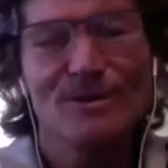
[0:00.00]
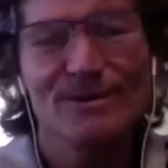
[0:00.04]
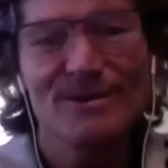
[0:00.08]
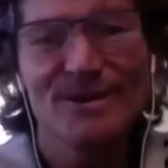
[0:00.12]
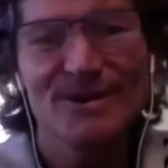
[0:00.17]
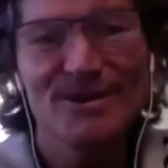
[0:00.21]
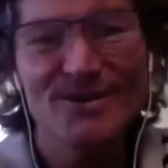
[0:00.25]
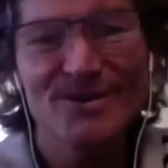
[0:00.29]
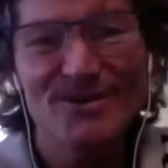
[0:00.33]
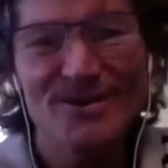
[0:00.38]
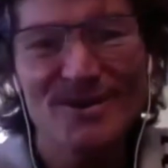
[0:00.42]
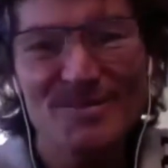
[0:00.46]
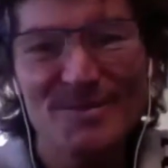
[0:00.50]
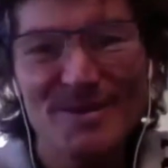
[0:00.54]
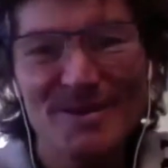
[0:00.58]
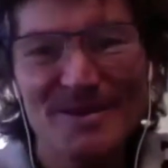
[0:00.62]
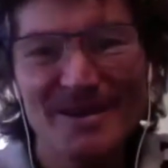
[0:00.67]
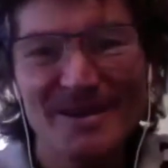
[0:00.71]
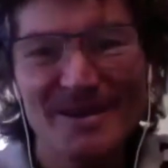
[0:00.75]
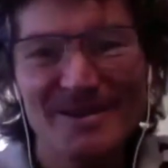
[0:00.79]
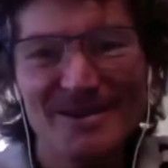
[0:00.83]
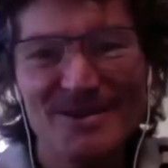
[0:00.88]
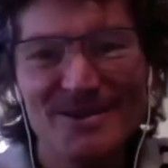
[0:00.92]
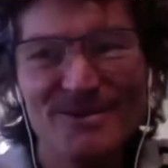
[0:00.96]
You know what I
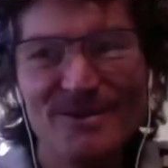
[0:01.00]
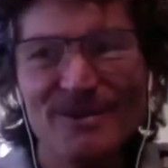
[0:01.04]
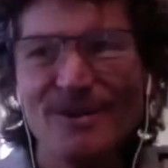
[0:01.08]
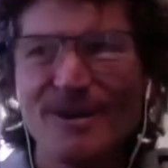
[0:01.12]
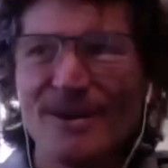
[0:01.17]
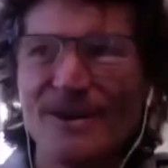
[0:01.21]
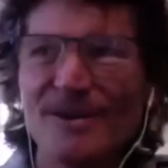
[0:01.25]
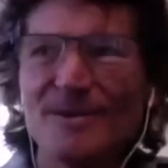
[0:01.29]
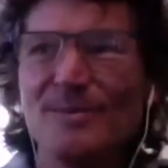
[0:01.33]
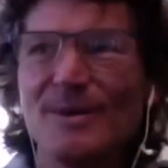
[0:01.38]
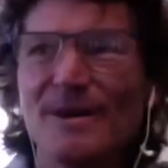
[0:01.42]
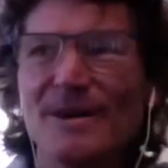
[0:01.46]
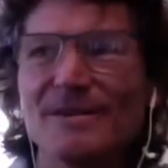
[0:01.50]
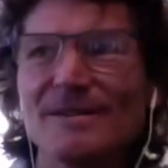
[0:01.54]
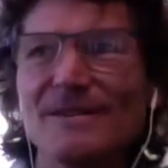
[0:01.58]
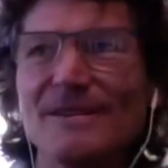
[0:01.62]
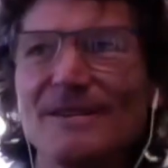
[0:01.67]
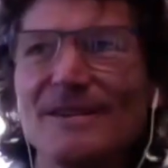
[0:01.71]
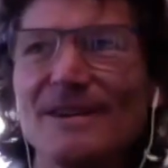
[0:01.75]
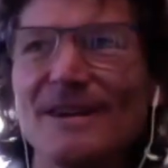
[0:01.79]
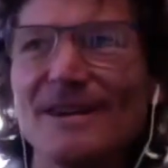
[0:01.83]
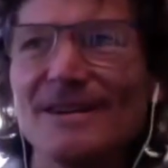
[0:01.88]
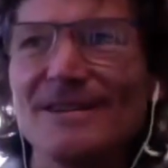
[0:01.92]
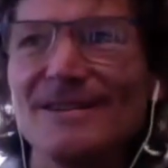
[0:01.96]
mean? I hear a lot about
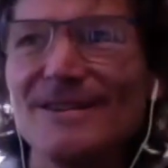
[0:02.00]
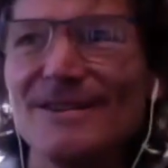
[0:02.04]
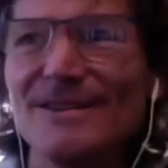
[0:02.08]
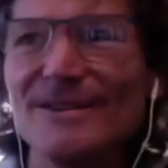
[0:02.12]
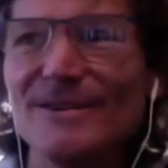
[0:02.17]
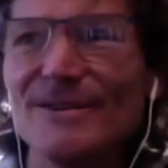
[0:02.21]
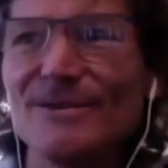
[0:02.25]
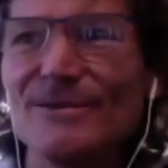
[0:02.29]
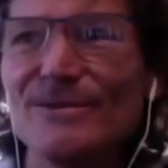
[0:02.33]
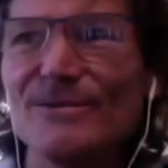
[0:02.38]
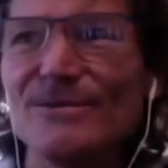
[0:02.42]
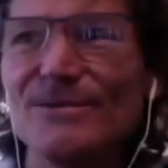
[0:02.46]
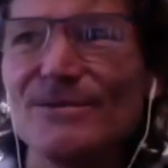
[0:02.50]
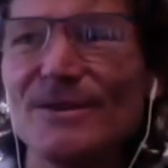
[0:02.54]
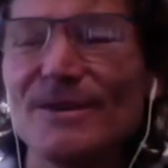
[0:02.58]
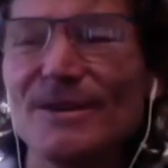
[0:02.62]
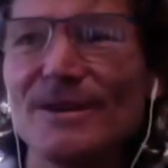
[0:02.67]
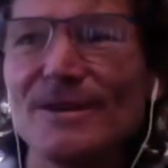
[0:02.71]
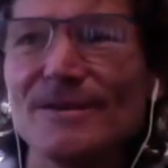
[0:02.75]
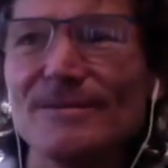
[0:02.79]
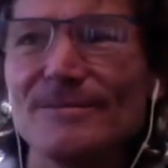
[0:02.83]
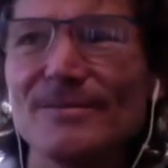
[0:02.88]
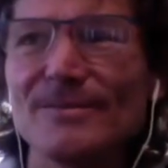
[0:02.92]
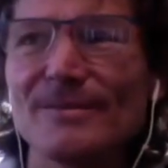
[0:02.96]
the idea
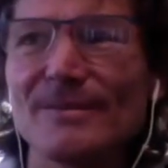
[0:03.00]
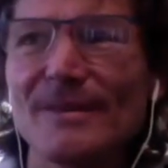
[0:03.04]
of,